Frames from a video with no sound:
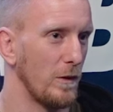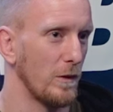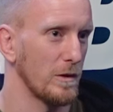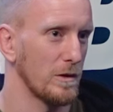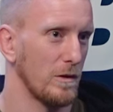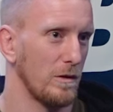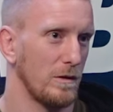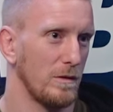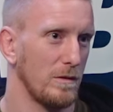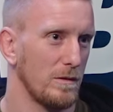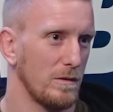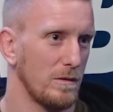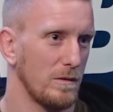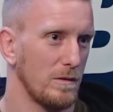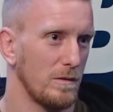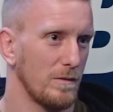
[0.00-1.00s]
focused on
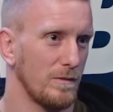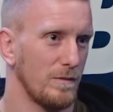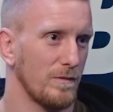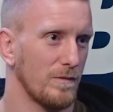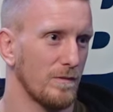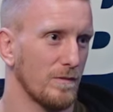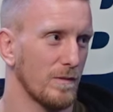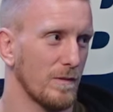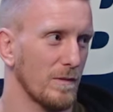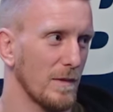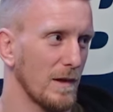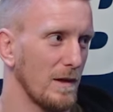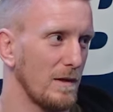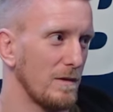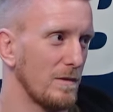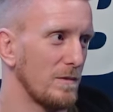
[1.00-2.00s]

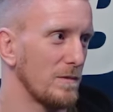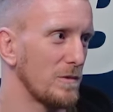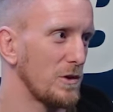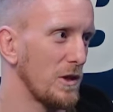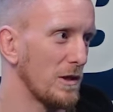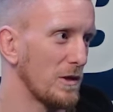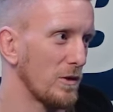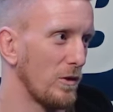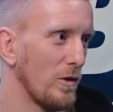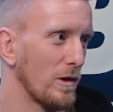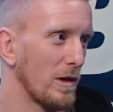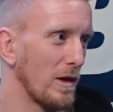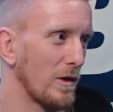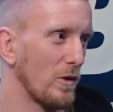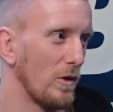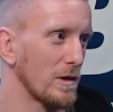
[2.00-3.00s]
shit talk
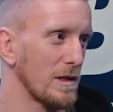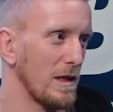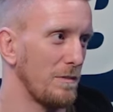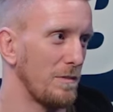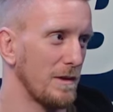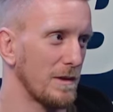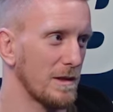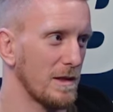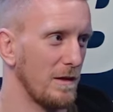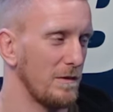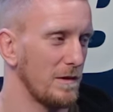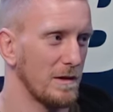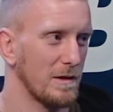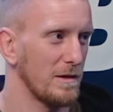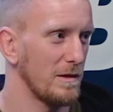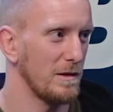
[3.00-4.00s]
and gossip and stuff,
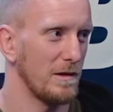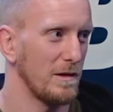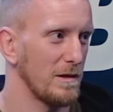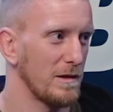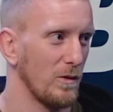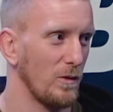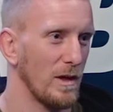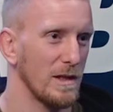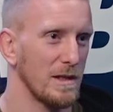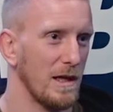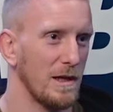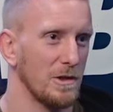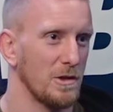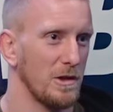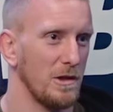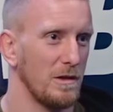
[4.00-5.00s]
it's, it's a waste of
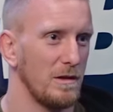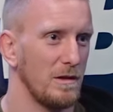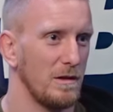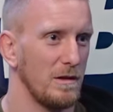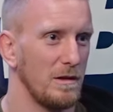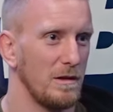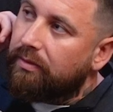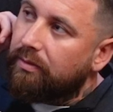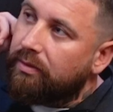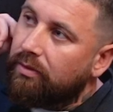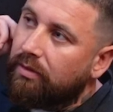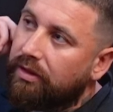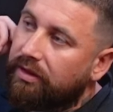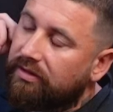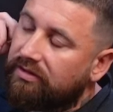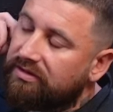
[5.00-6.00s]
energy. We all
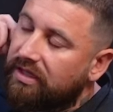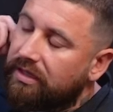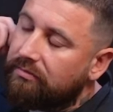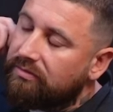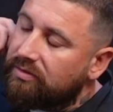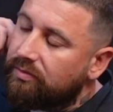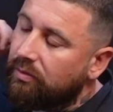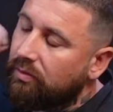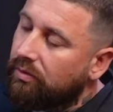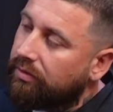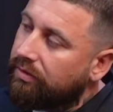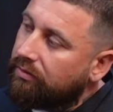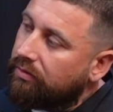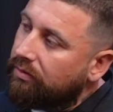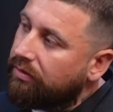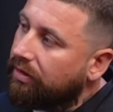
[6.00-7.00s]
like the same sport.
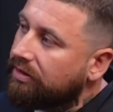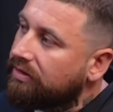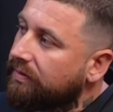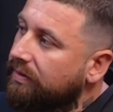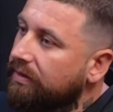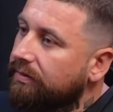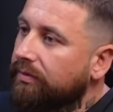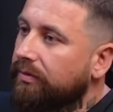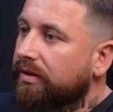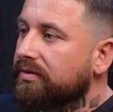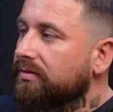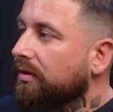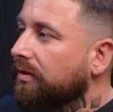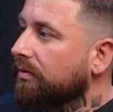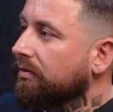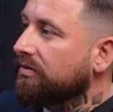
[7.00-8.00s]
They're all nice people. That's
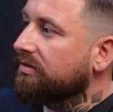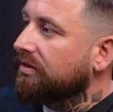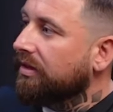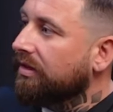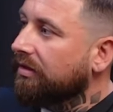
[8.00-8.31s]
what I always say.